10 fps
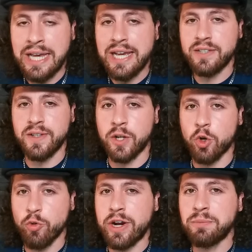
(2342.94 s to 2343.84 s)
is an
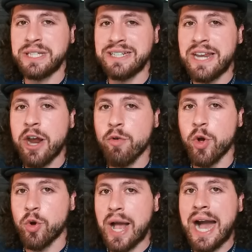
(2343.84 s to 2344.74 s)
incredibly
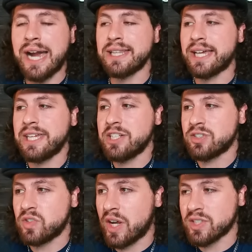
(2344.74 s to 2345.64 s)
narrow guy. Like, he
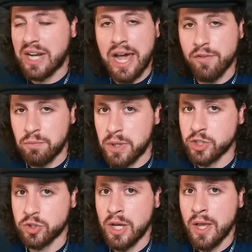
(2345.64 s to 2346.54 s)
just doesn't have
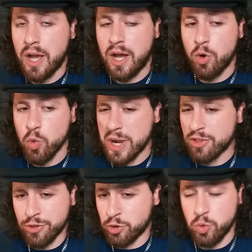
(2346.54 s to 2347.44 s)
much
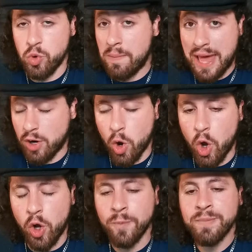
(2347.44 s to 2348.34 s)
width to him at
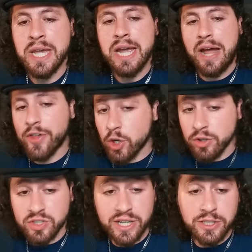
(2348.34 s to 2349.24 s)
all. I think
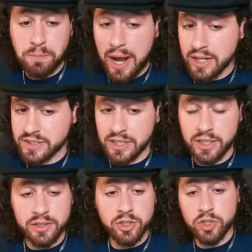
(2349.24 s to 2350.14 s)
Erceg's boxing
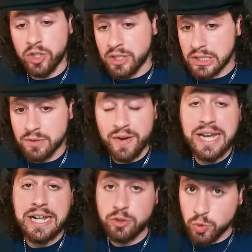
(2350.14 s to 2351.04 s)
can look good in this fight.
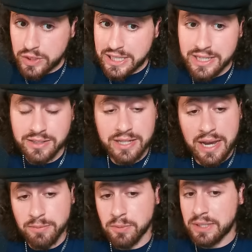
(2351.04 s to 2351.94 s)
I do think he can
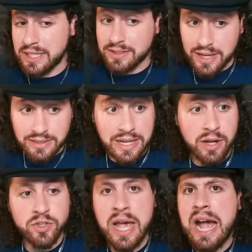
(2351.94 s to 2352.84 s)
time some key
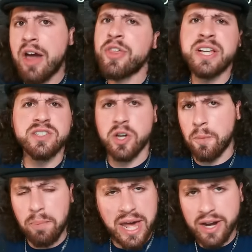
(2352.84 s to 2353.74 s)
takedowns. I think it's a
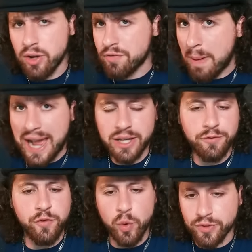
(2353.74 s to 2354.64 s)
competitive
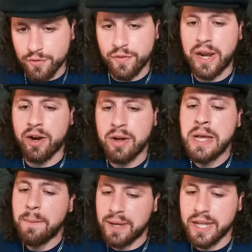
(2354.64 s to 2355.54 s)
back-and-forth affair,
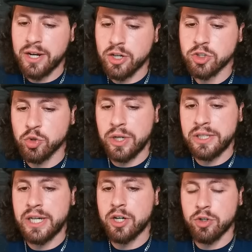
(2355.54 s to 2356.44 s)
but in
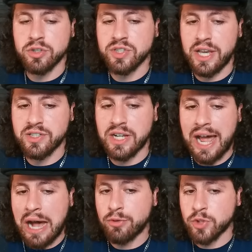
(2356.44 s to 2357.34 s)
Australia, Erceg's going to
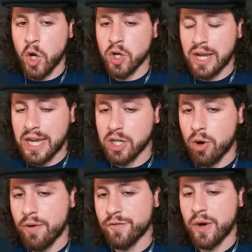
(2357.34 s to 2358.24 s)
outdog Kai
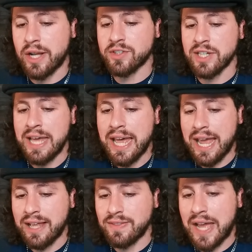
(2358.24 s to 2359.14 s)
Kara-France,
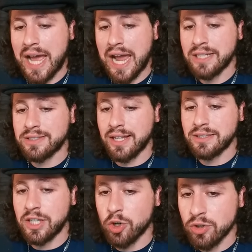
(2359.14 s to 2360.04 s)
and I think
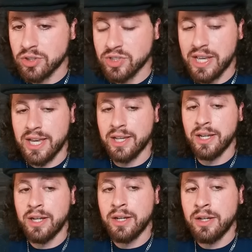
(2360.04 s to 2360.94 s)
the Erceg
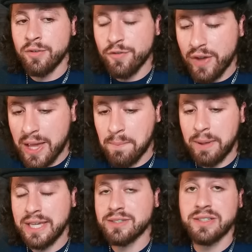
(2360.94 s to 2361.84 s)
fan
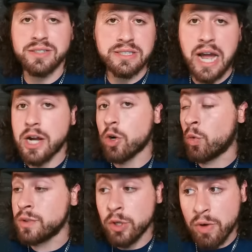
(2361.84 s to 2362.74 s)
base and stock
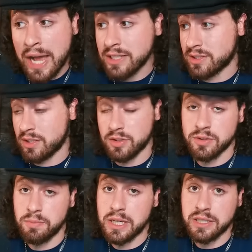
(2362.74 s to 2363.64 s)
only rises
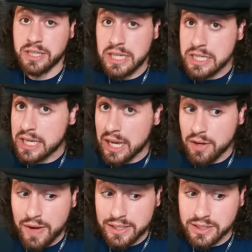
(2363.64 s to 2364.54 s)
because he gave
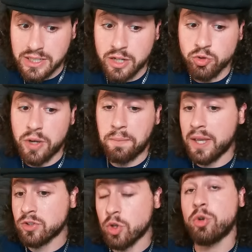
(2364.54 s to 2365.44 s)
Alexandre
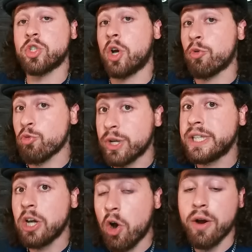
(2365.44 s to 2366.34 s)
Pantoja a
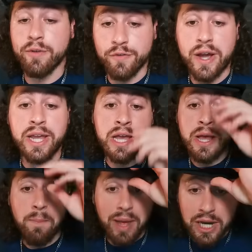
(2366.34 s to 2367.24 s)
really hard fight.
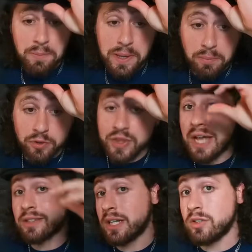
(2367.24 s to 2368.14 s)
Many people
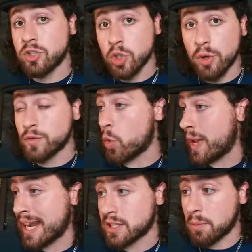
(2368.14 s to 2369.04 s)
thought that he deserved the
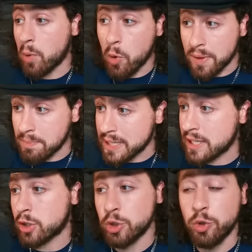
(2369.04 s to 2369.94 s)
win at the moment, me
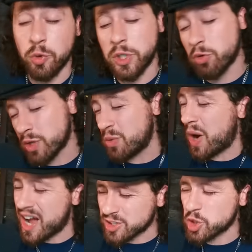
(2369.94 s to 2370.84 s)
included. When you
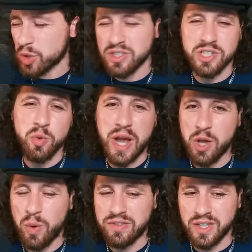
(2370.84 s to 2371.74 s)
rewatch, you can see why it
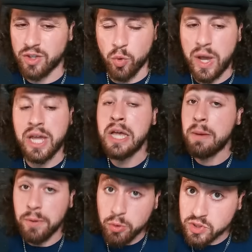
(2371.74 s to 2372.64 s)
went the other way,
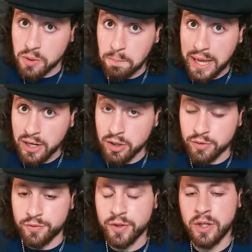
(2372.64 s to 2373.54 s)
but it was
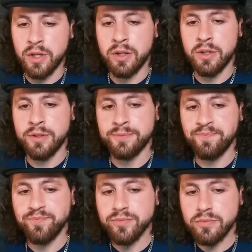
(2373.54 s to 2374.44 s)
competitive.
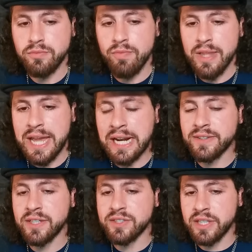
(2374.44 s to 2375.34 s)
And I
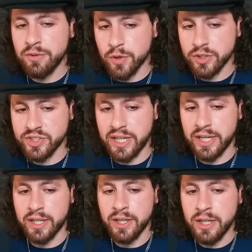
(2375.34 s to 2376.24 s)
think Steve
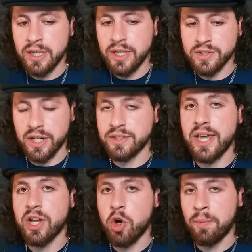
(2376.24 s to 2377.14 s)
Erceg is going to
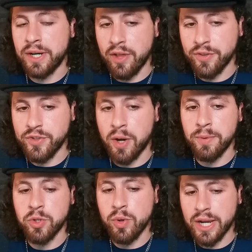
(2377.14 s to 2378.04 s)
take home another
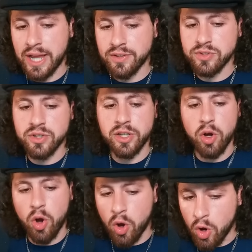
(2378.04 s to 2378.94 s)
W against an
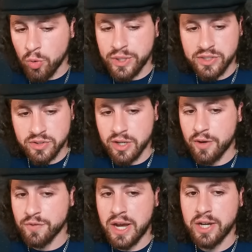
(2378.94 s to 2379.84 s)
always
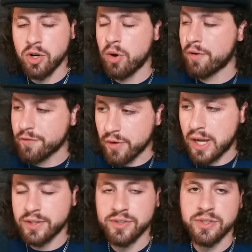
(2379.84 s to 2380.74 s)
tough Kai
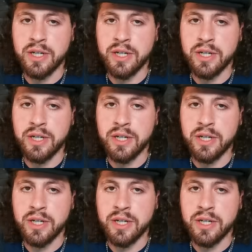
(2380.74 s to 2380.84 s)
Kara-France,